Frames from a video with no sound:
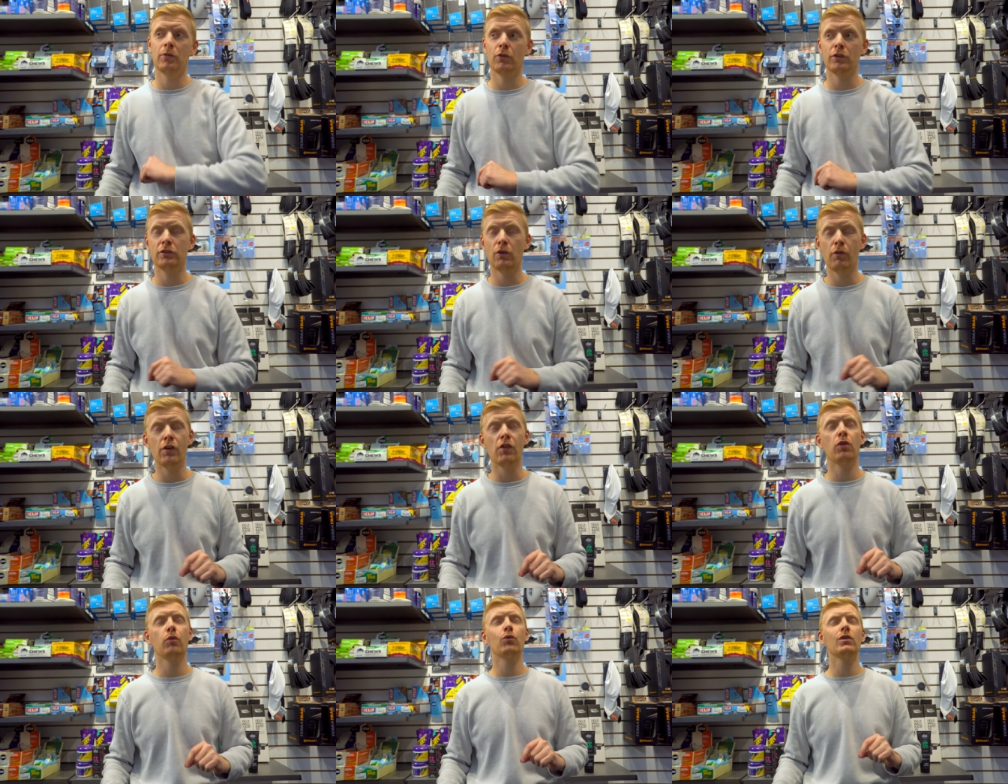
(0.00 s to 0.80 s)
There is over
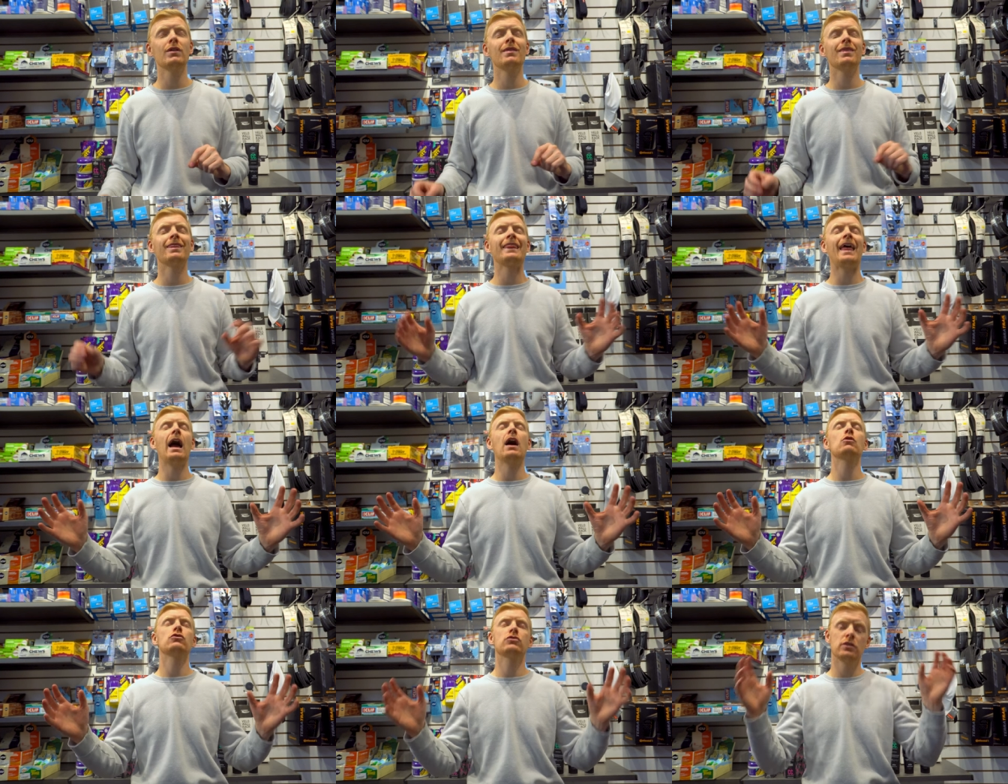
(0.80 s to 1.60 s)

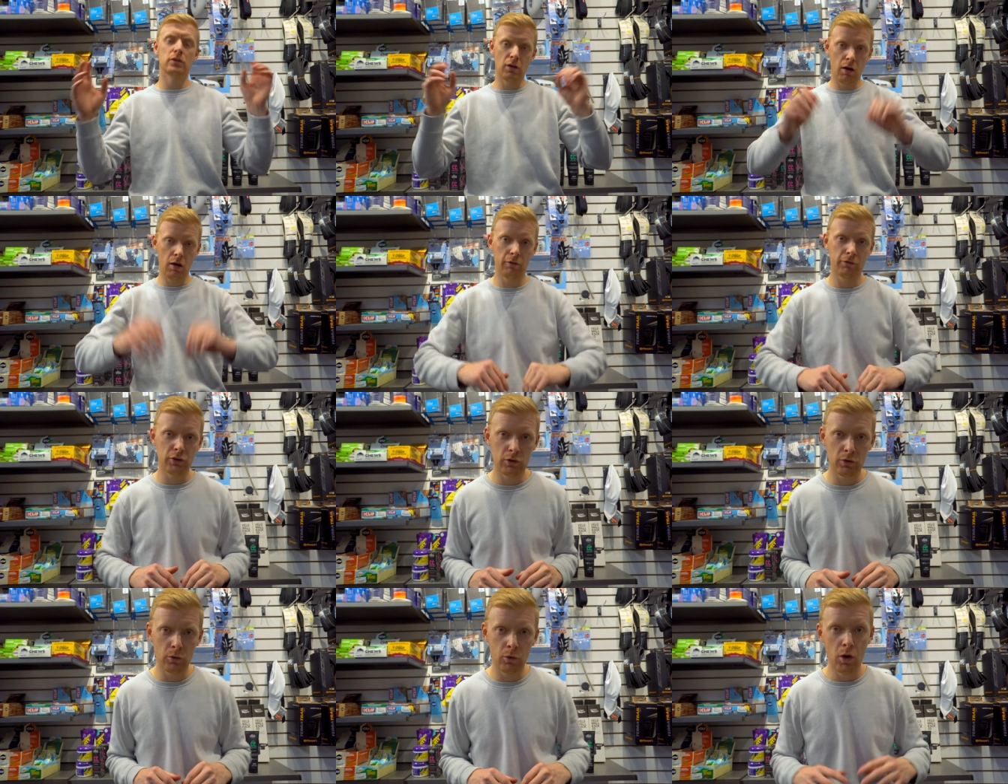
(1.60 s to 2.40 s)
3,000 of
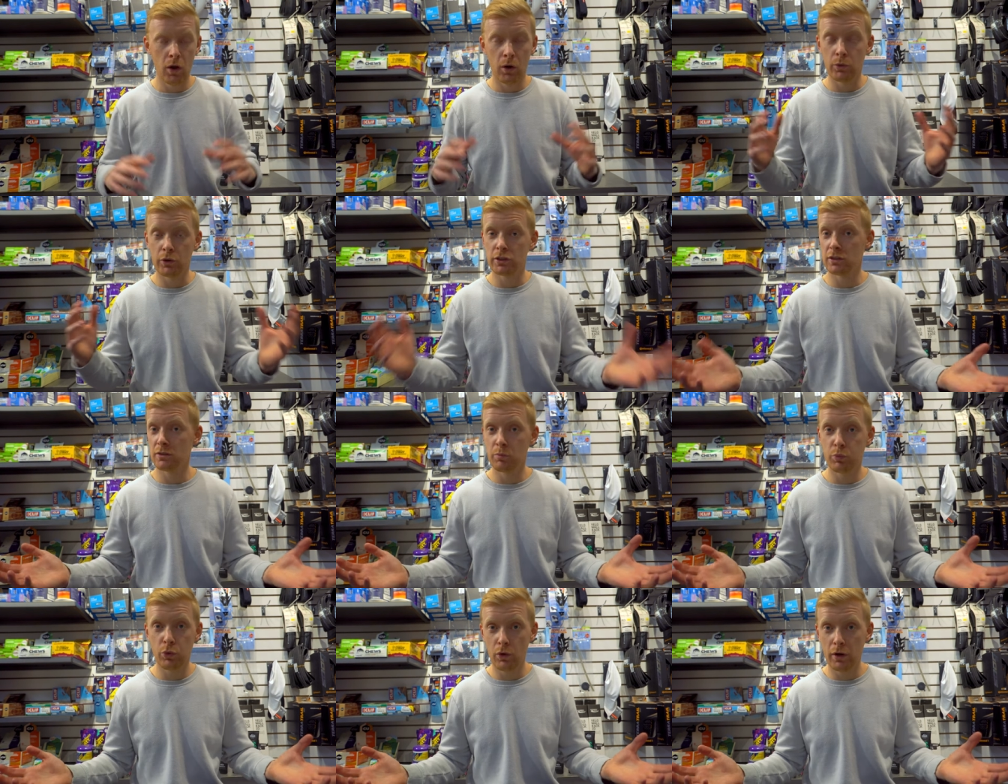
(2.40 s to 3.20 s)
you, which is
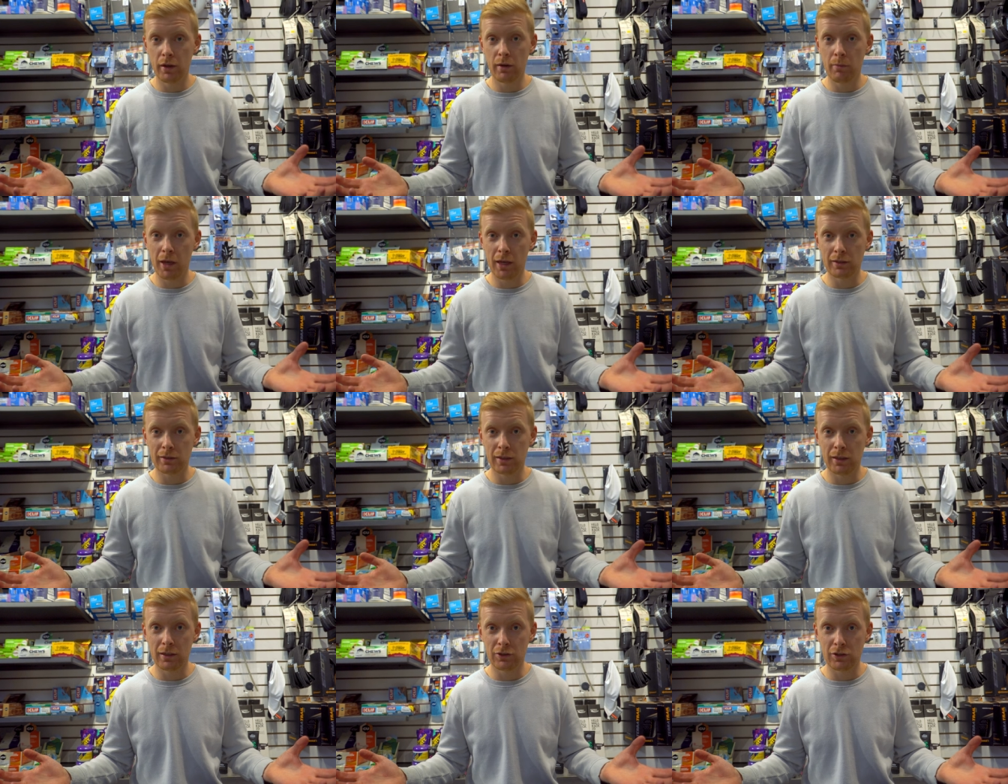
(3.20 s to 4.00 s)
pretty
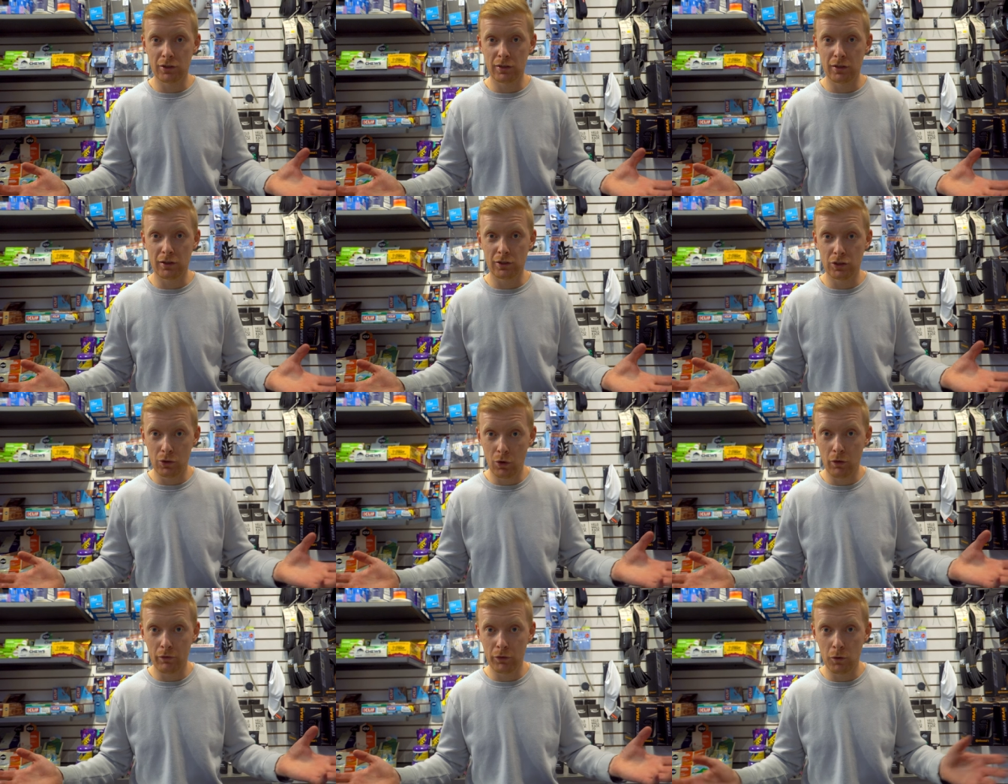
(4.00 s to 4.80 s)
amazing in just a
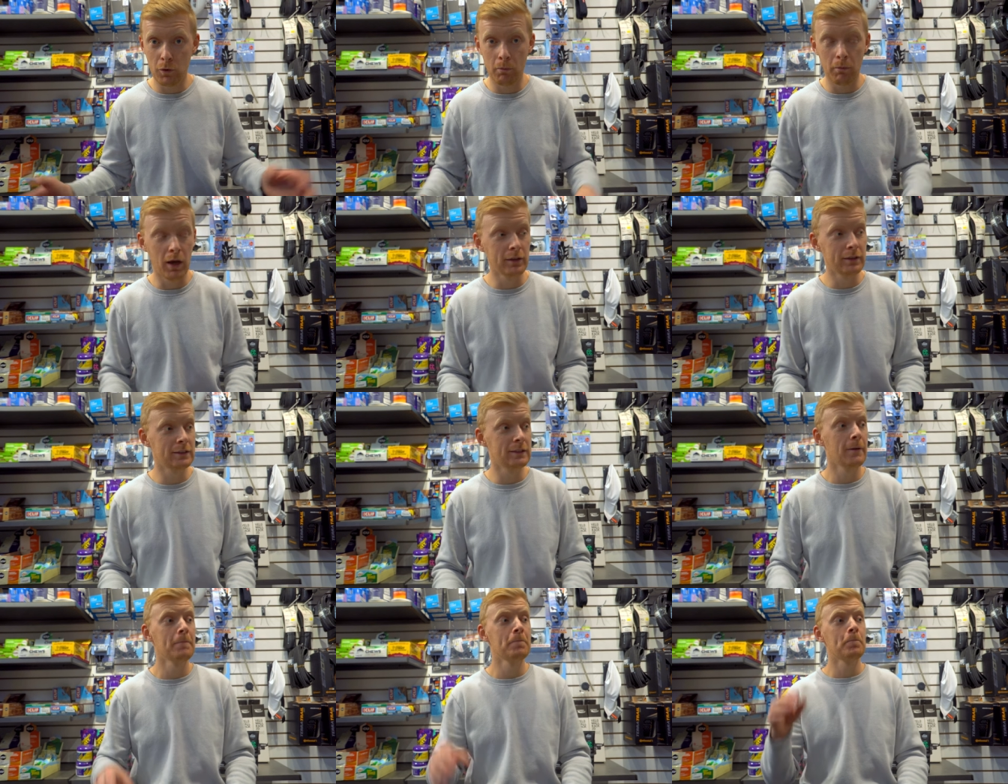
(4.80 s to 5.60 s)
short few months
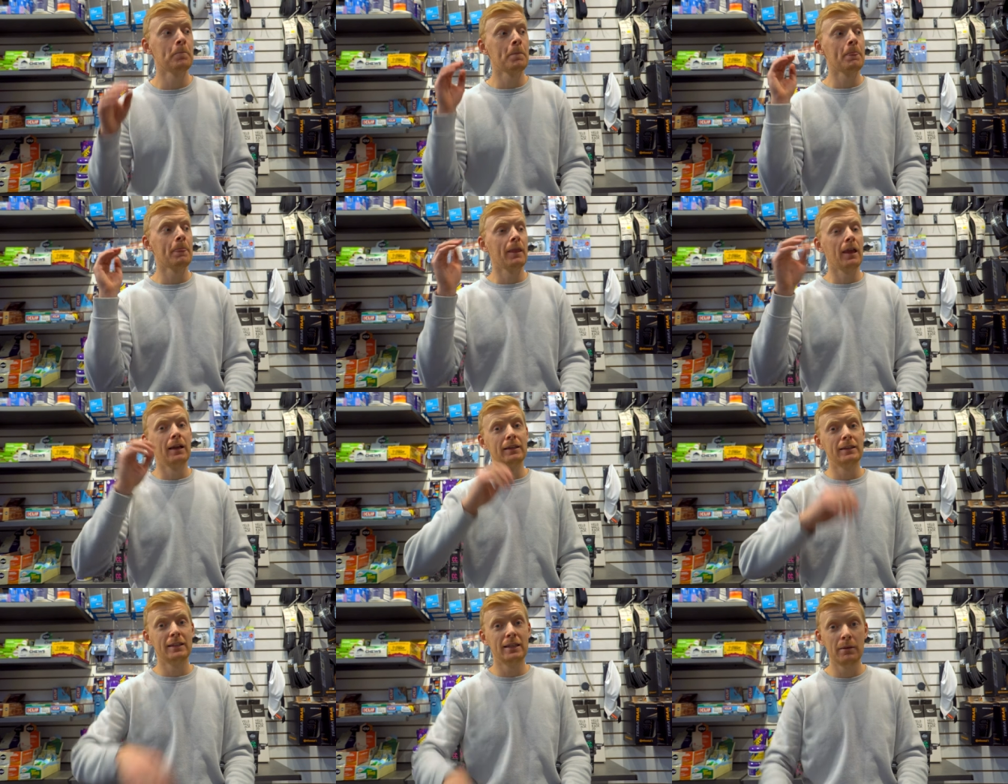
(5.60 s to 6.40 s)

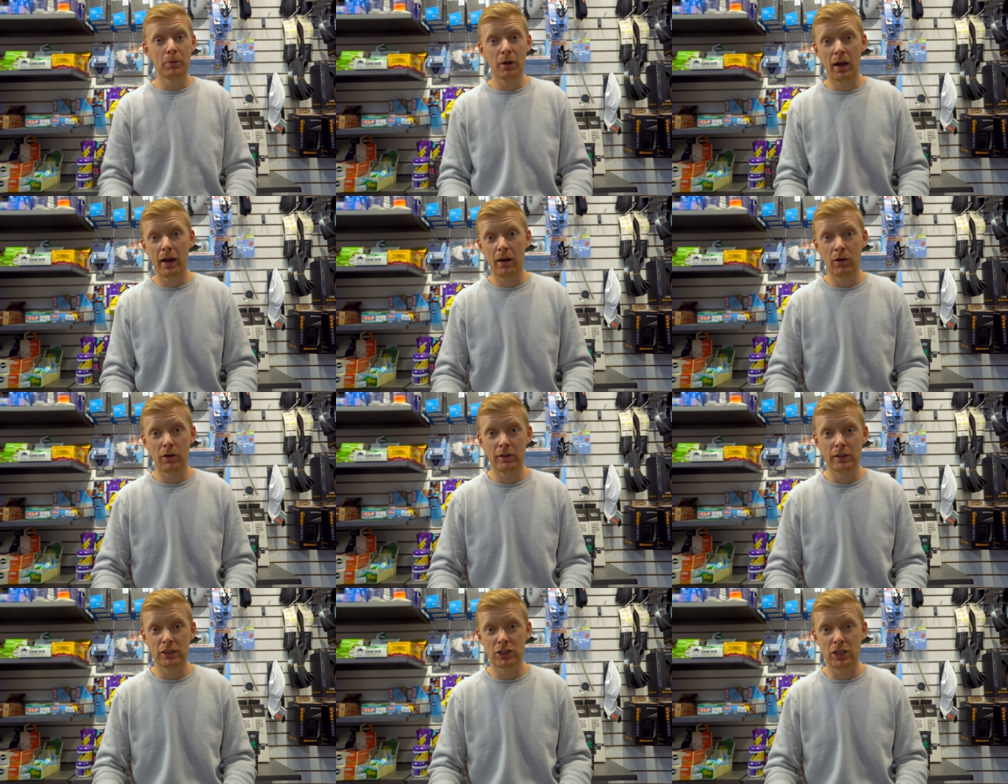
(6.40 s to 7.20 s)
keep an eye
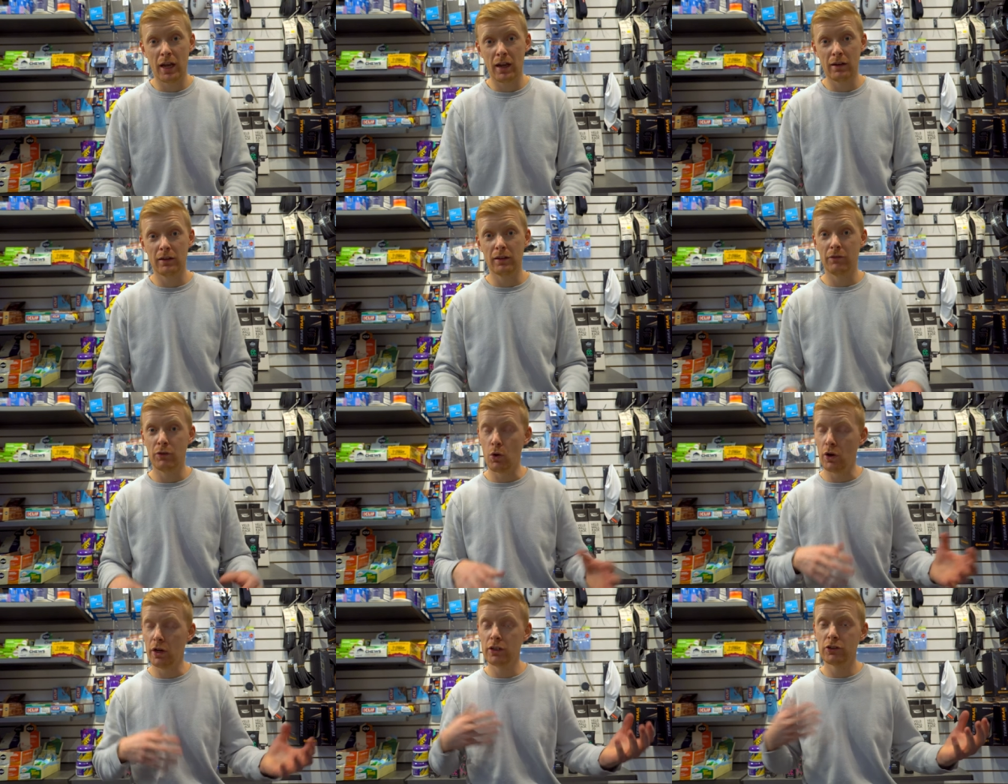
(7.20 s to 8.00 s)
on this channel if
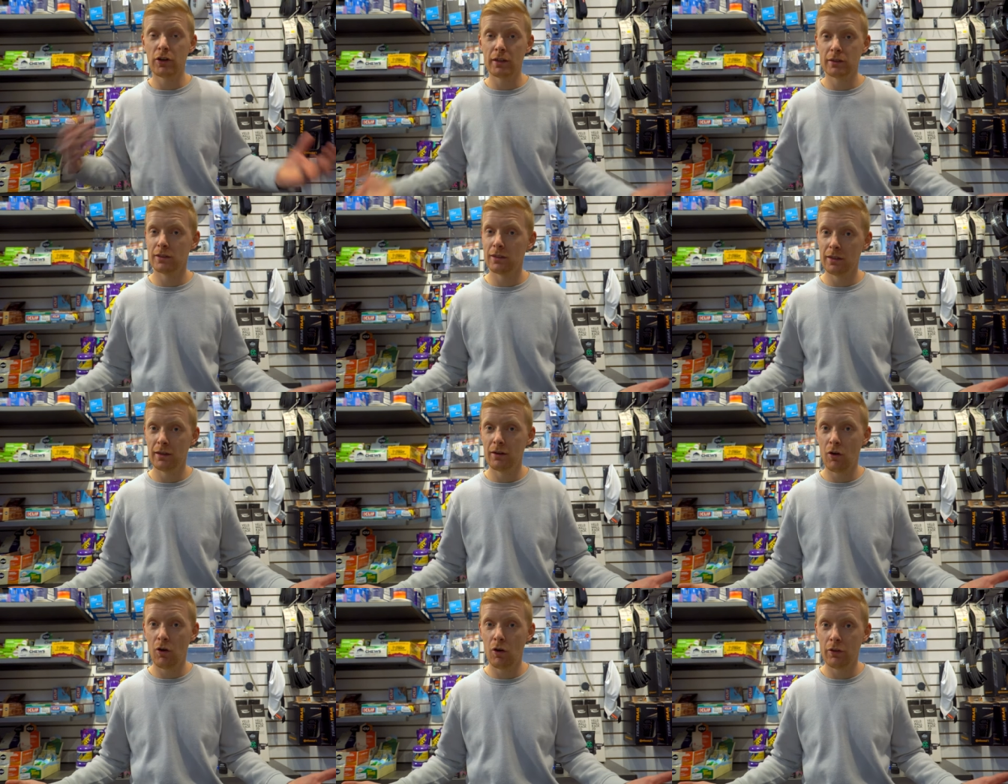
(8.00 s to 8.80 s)
you're interested
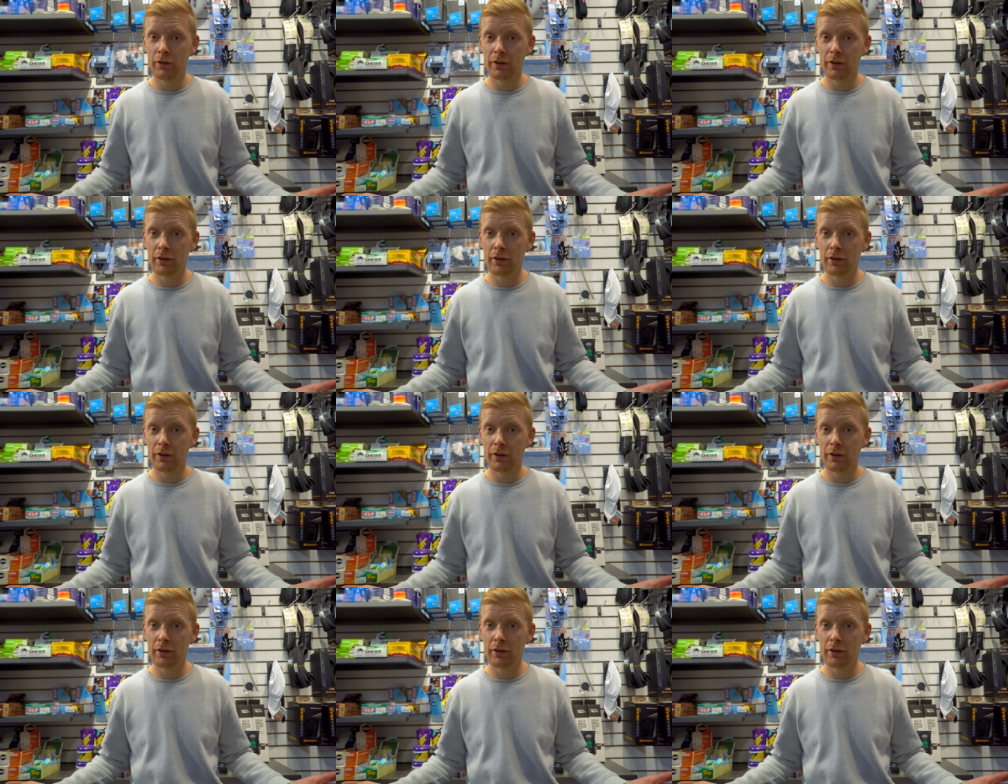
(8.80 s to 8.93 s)
in all